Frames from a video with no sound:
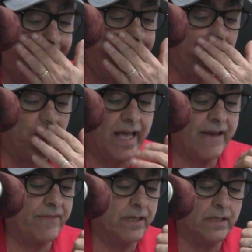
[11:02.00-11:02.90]
We'll
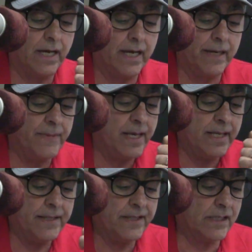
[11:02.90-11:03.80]
have the
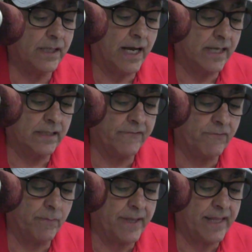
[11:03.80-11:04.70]
Cliff
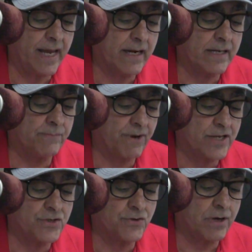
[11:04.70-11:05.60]
will be there,
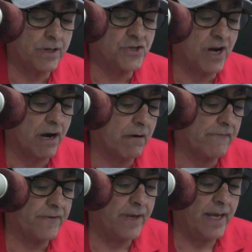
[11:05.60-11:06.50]
Bradshaw, the
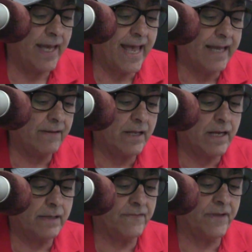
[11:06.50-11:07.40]
sheriff, and
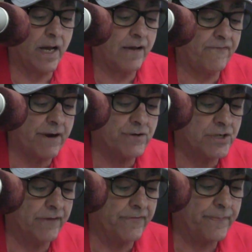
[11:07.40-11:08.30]
Fire
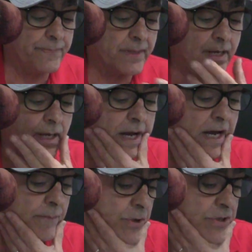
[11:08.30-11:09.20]
chief.
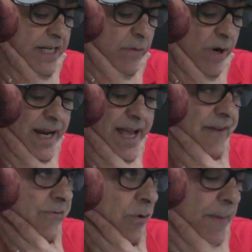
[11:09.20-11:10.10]
Music, we're going to
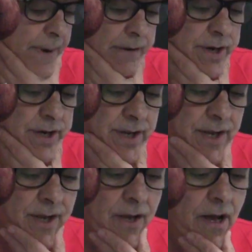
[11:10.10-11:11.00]
have Roy Perrin,
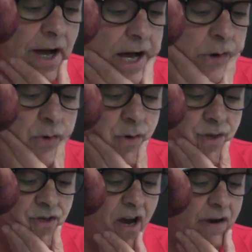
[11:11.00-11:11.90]
who
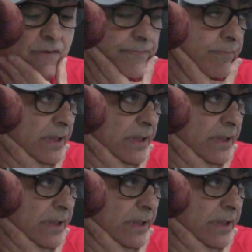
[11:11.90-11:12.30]
is our beloved